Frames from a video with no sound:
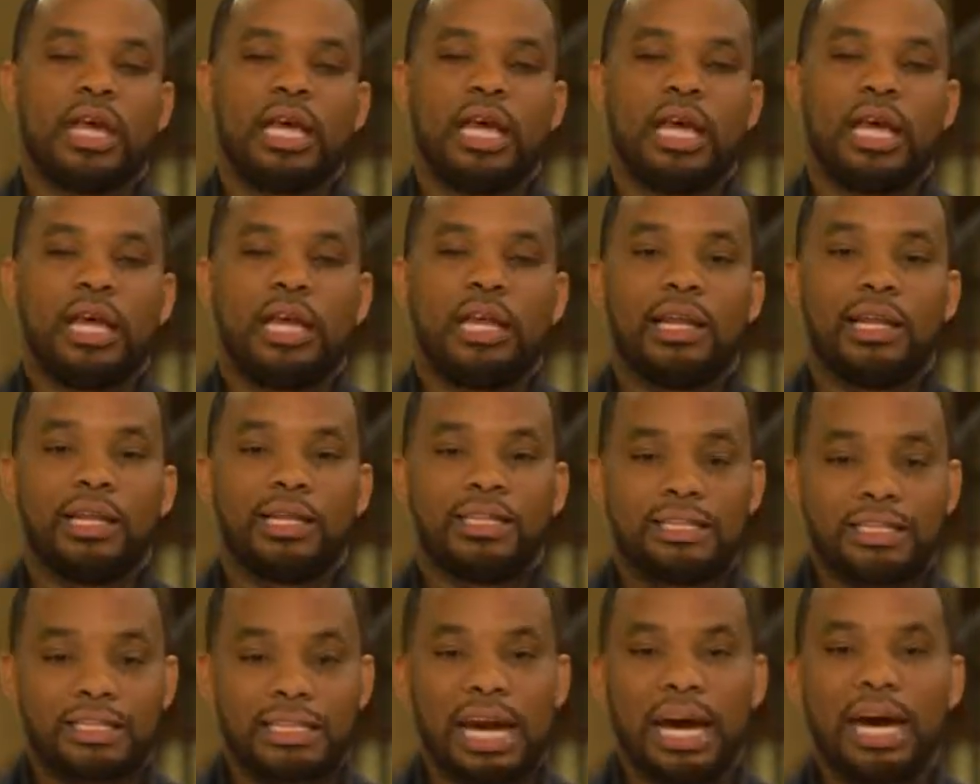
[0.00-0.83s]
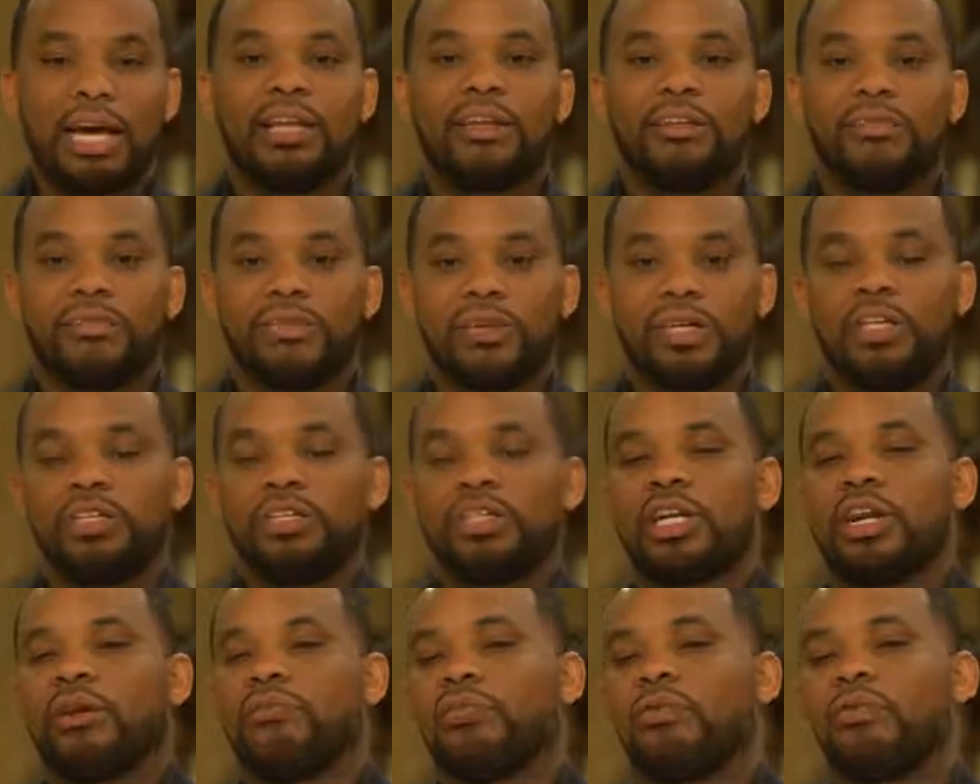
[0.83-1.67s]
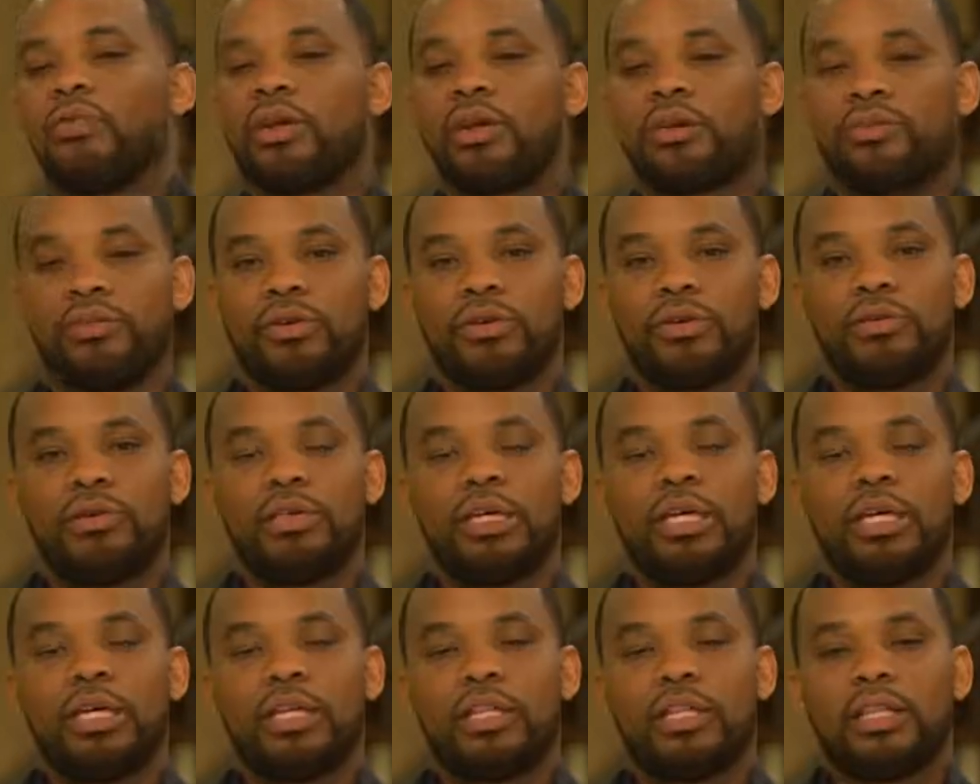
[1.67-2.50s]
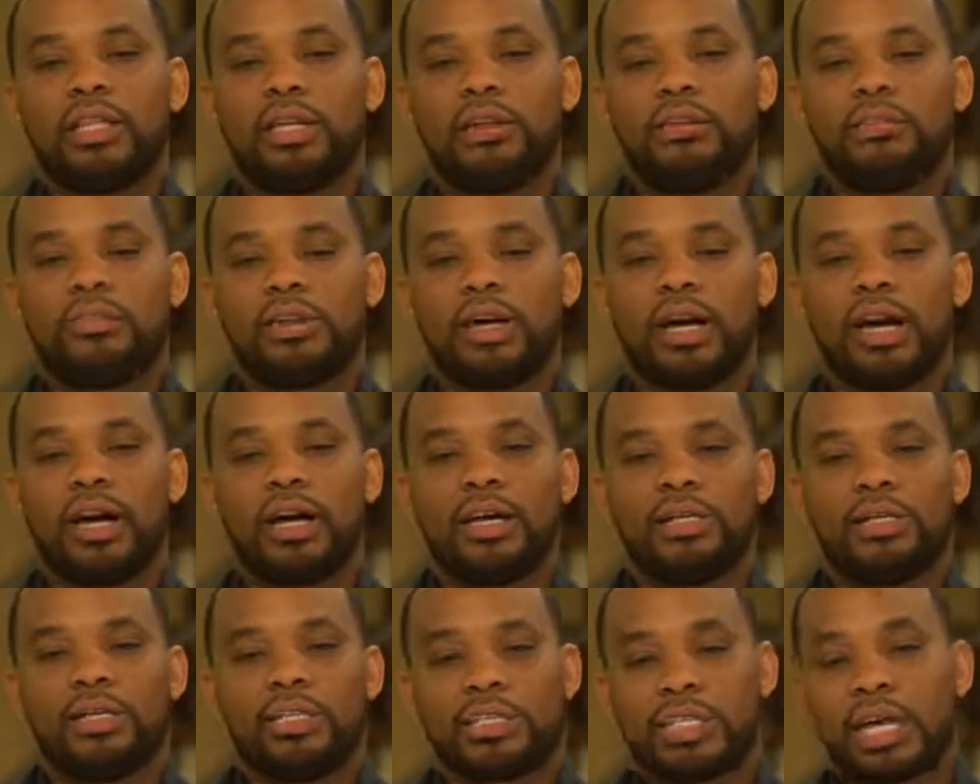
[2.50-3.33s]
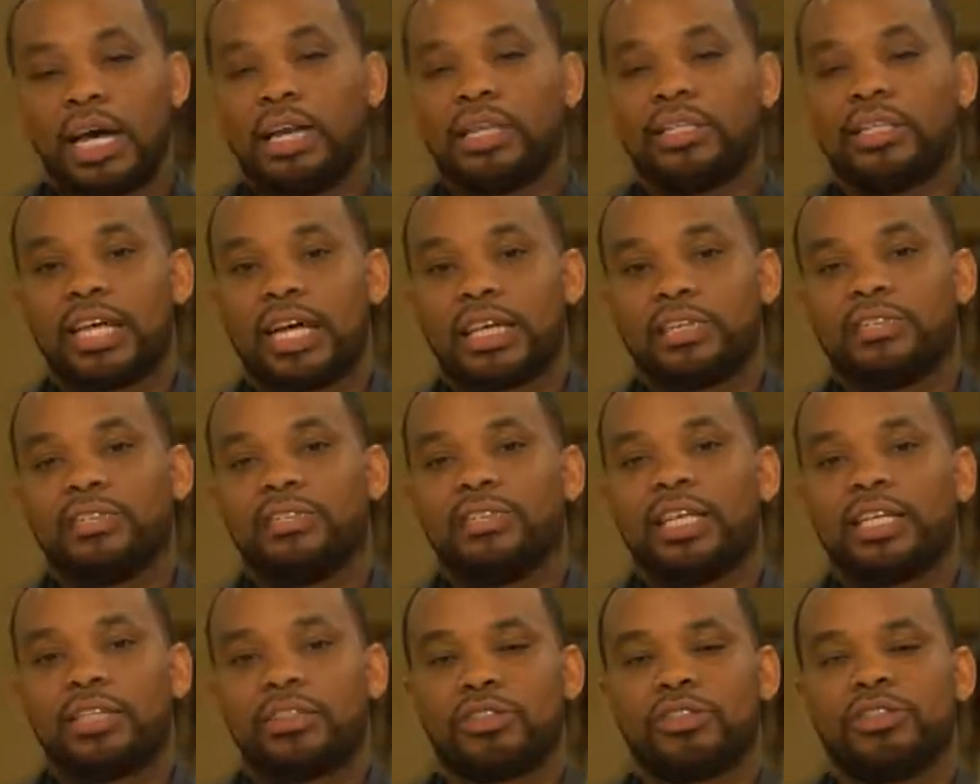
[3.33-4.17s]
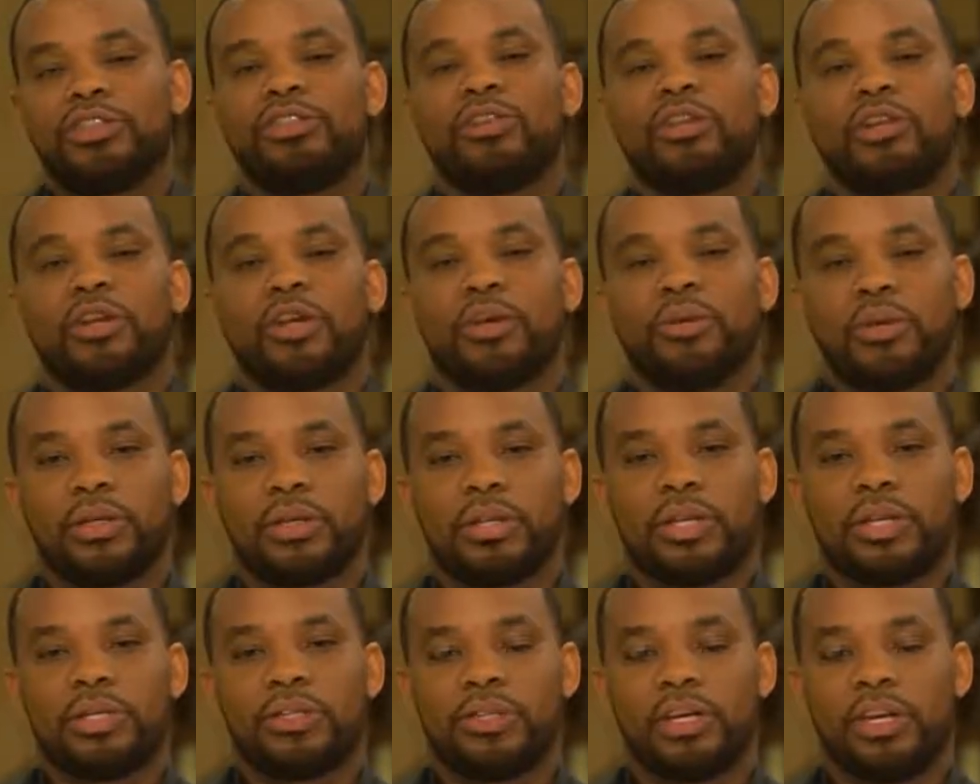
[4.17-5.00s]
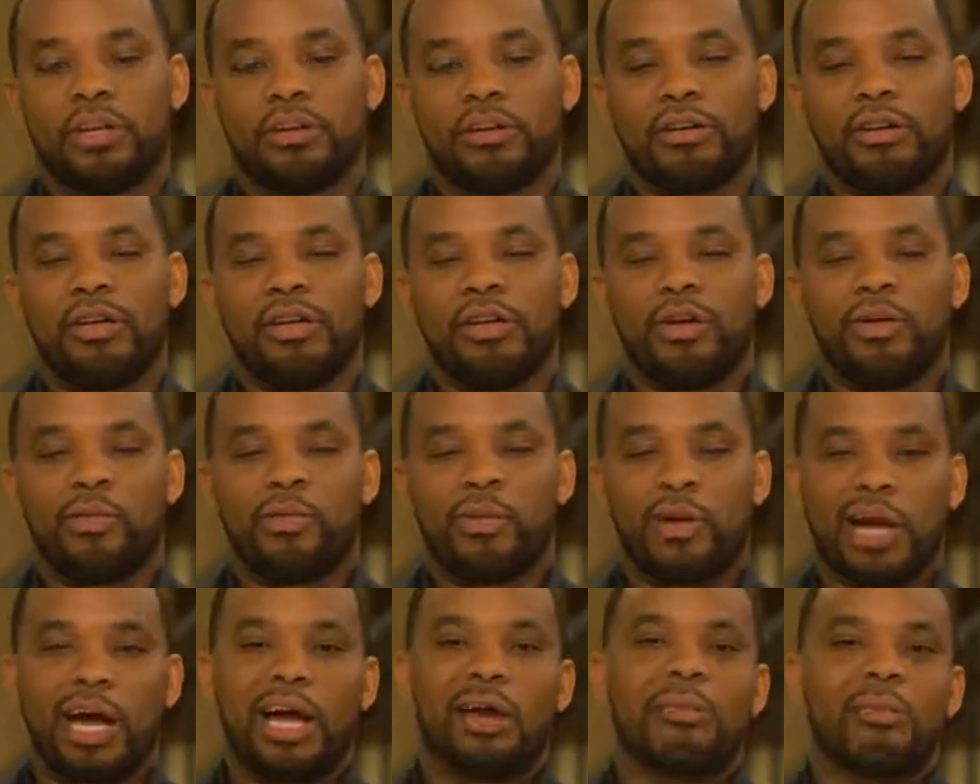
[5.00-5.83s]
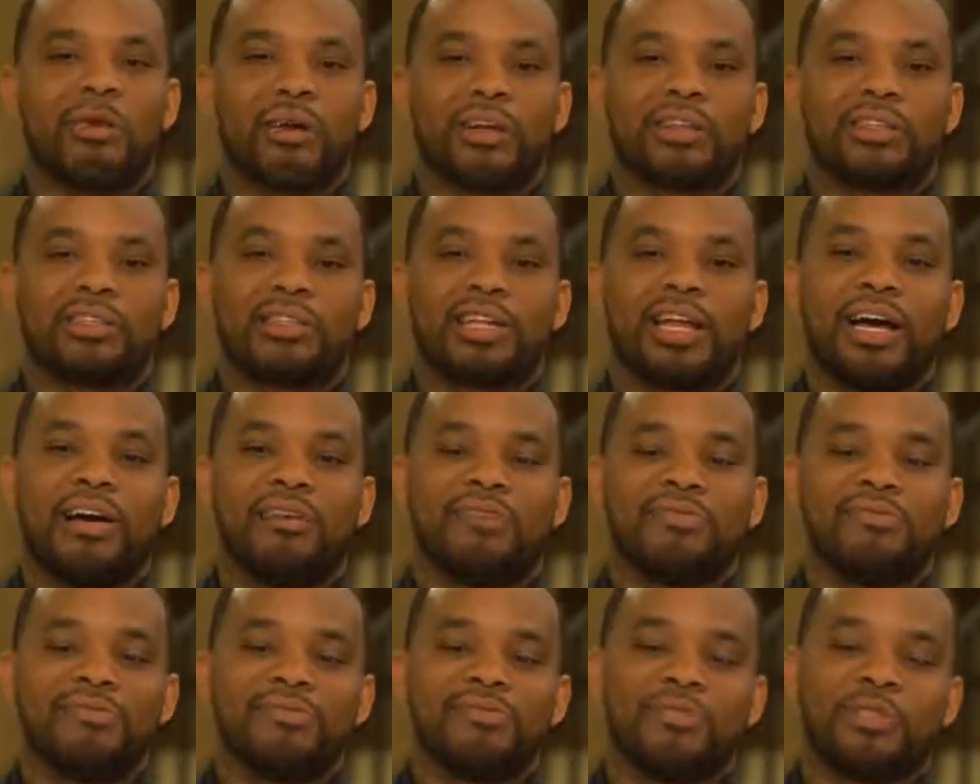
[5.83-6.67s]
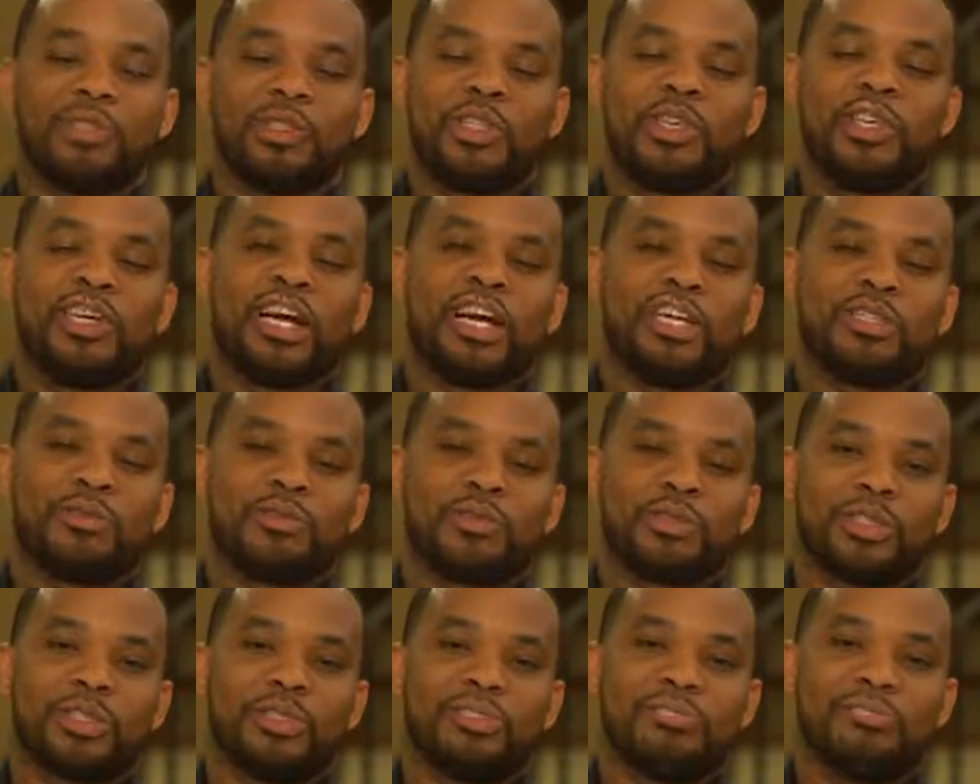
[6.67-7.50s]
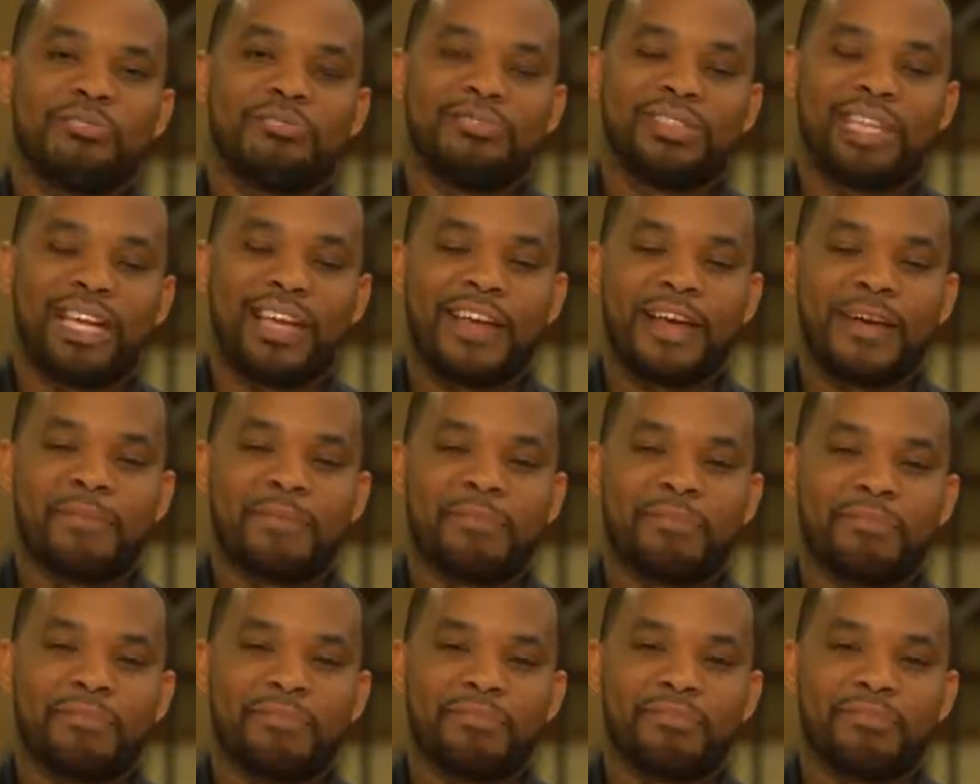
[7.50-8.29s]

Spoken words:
and excited for each and every one of you that have decided to actually take this journey with us here with iMarkets Live. We'll see you guys real soon. Take care.